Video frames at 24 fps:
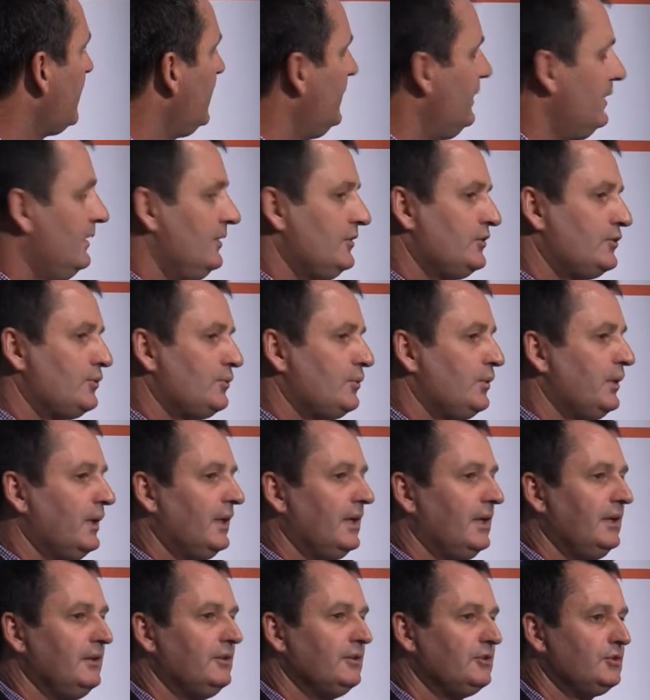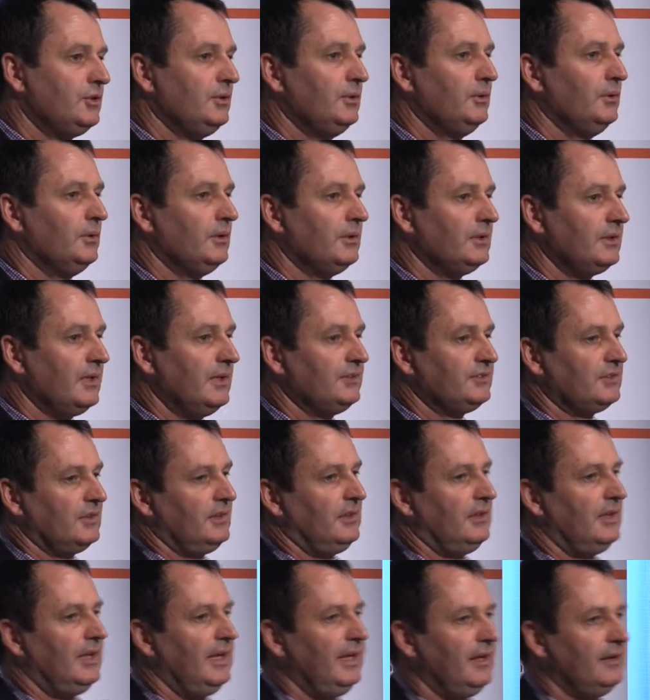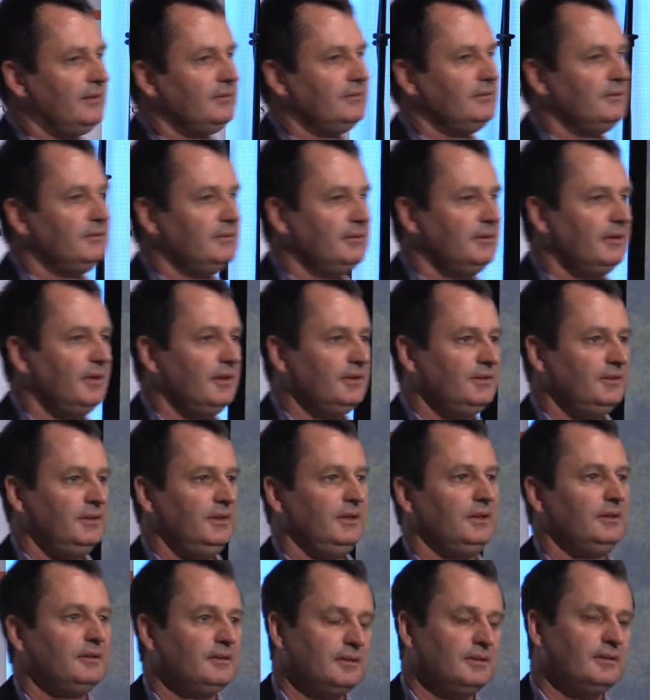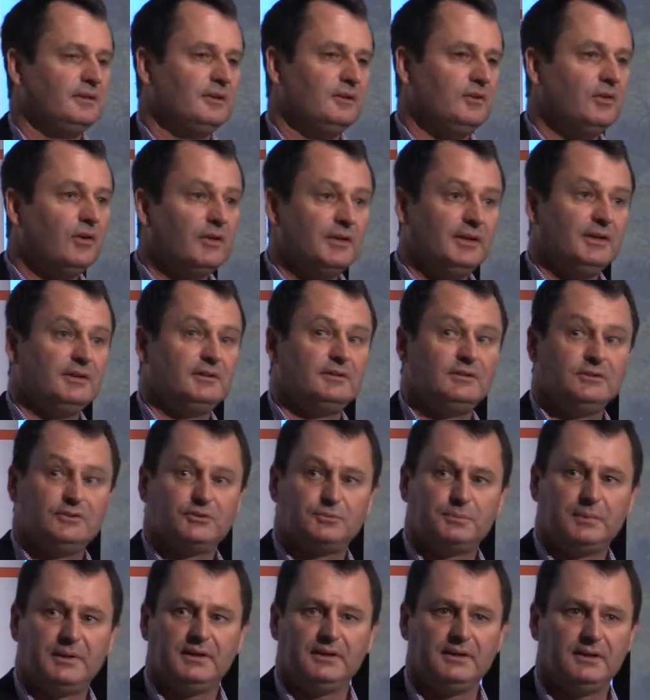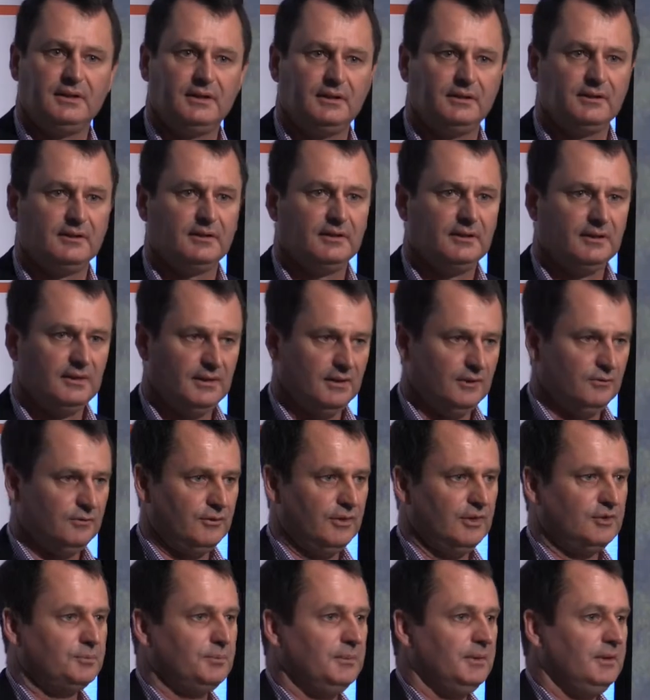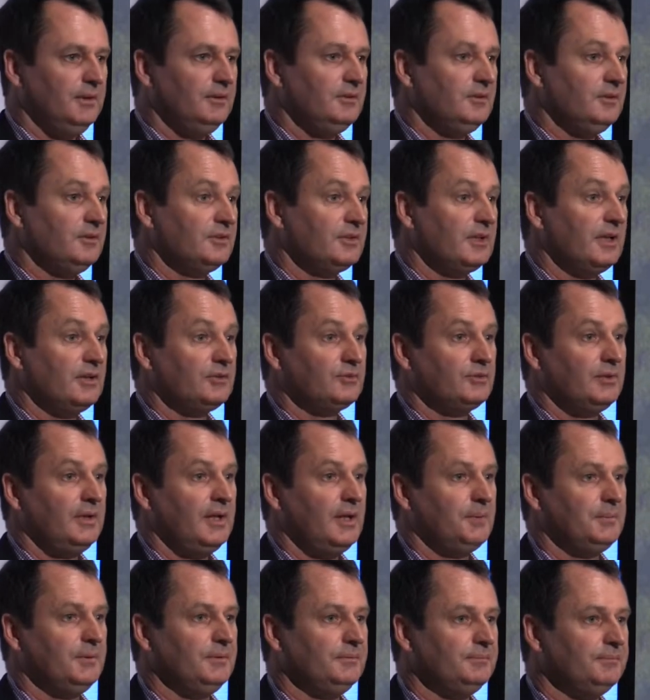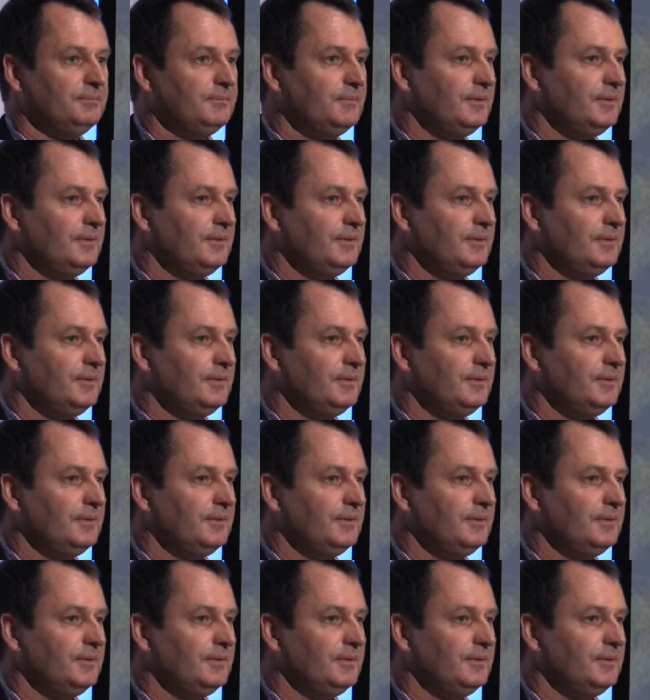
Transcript: is really the tool that has allowed, I think, the non-English speaking investment into this country happen.